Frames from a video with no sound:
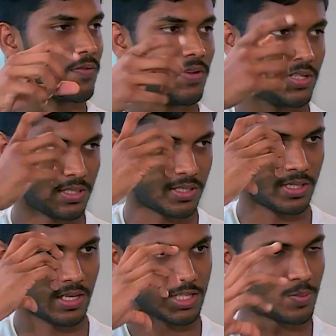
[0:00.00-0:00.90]
and which is
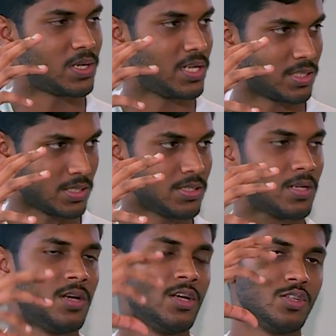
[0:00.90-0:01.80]
the explanations.
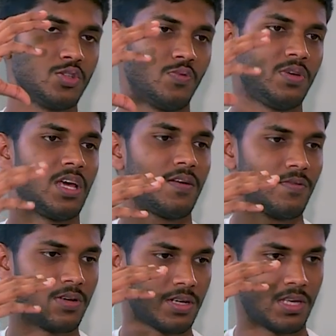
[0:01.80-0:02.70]
So we
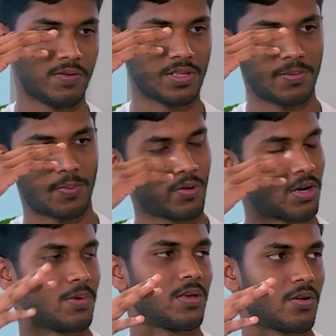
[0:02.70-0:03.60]
have given the
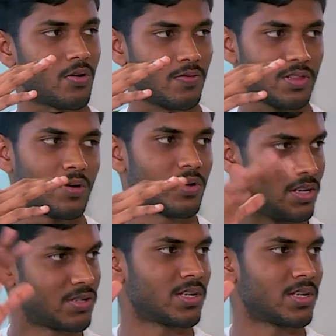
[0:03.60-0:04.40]
programming code without any